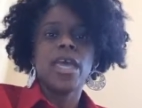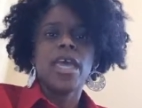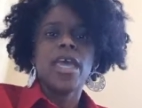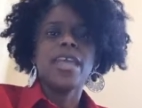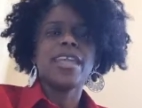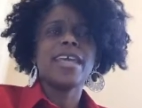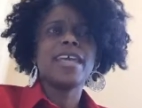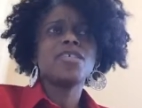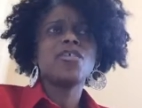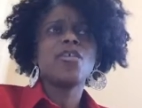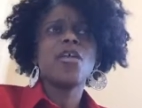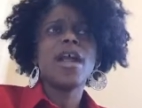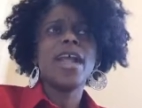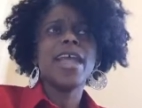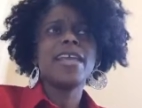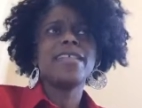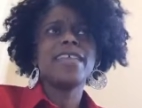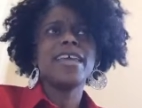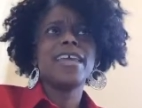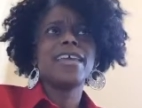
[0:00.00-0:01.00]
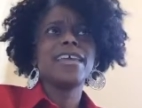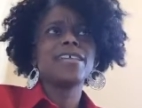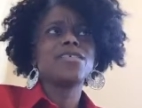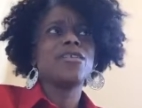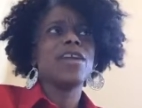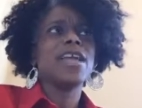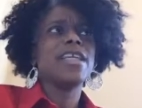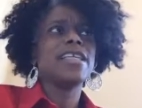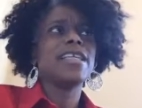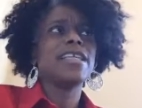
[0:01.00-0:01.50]
And I tried that. I
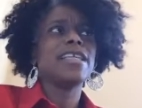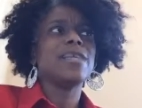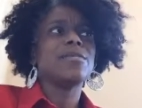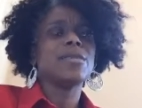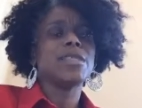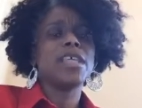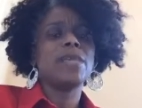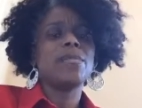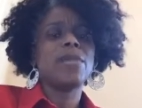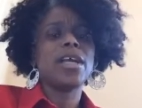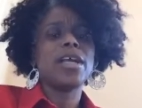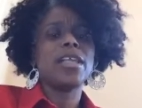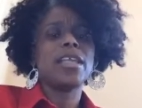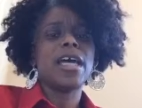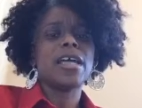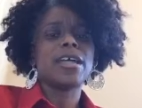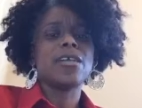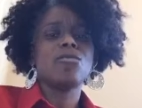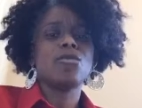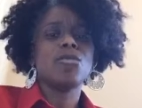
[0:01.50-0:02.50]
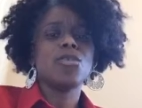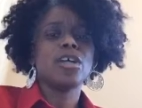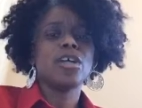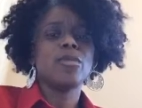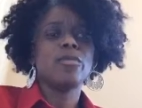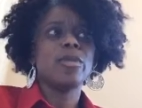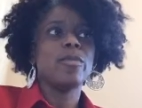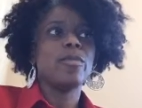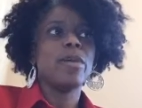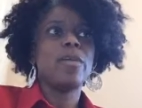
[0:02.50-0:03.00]
tried to get up, set my clock, and woke
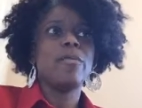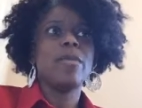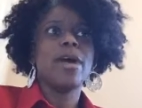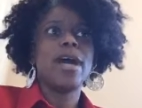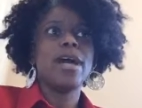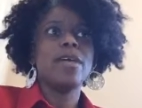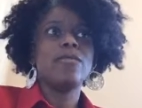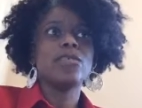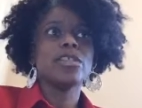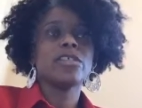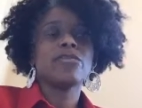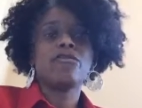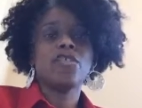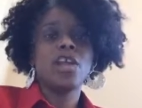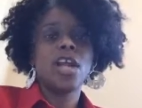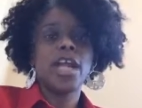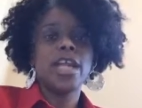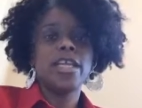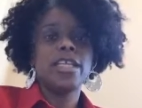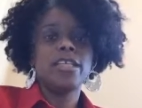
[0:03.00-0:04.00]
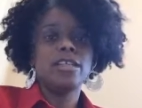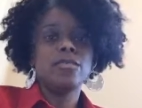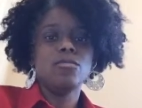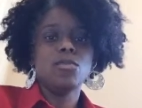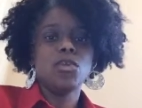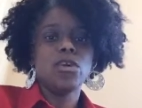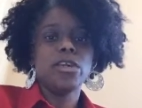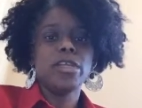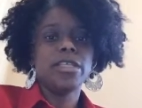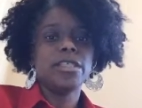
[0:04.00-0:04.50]
up, but my mind was fried in the
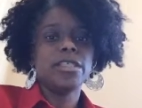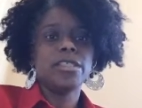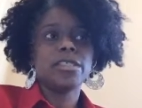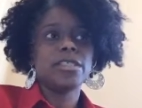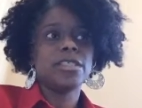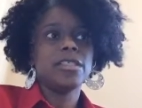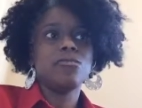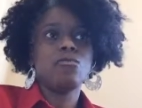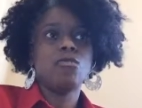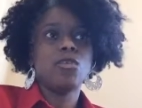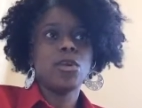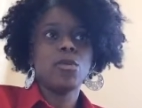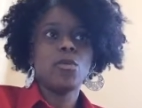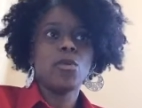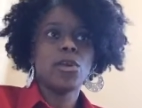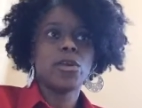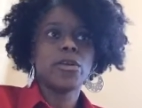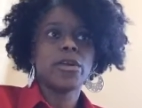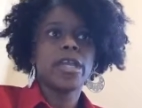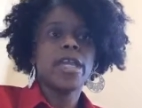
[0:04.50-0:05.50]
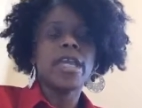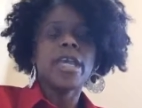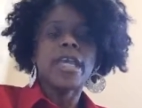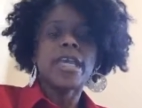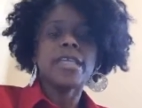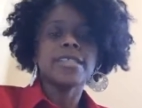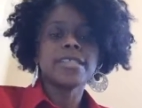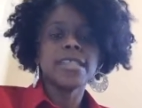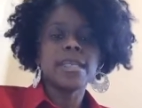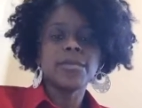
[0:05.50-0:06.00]
morning. It just didn't want to work.
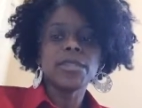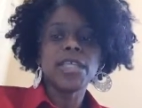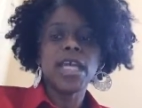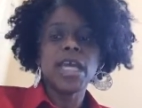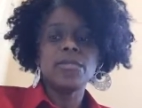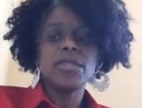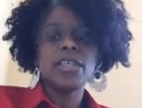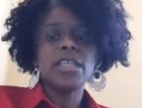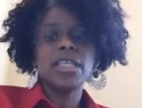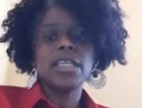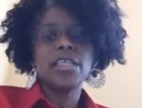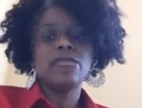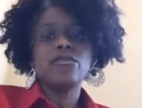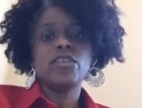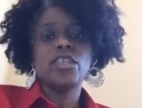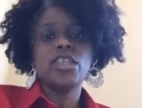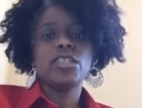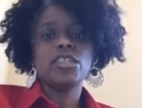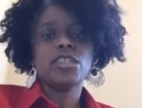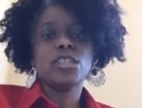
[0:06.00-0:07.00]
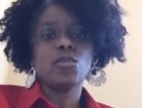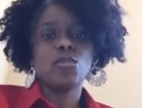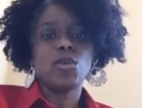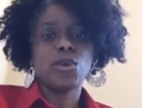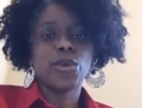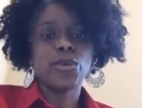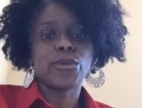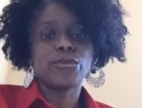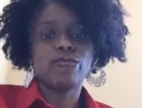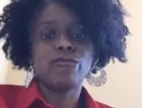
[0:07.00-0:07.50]
And sometimes the evenings it
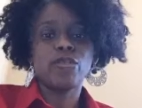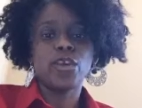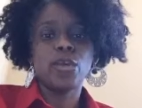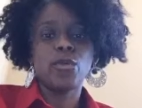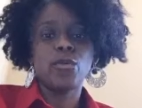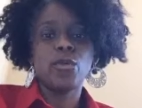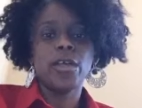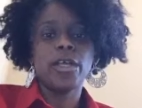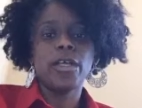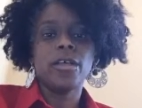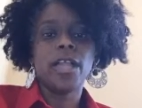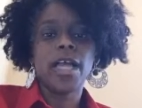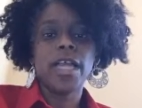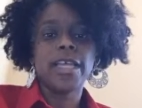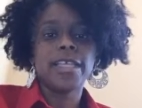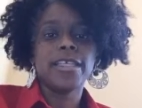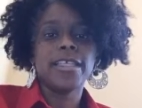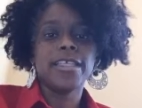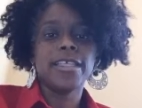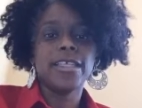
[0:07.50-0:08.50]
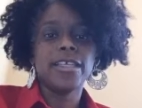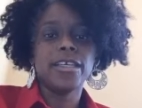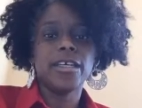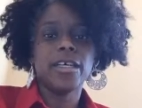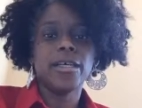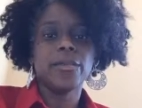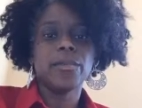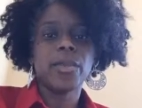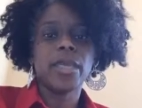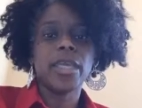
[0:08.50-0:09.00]
worked very well. I could get
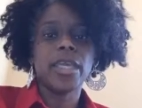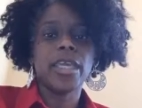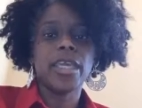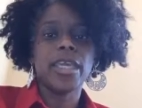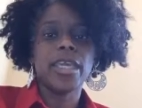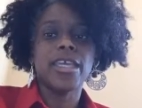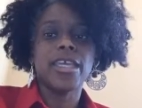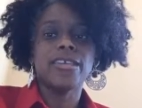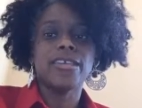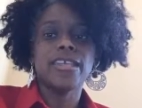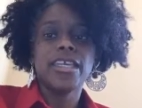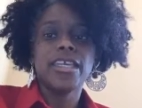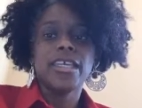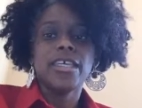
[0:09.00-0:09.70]
up and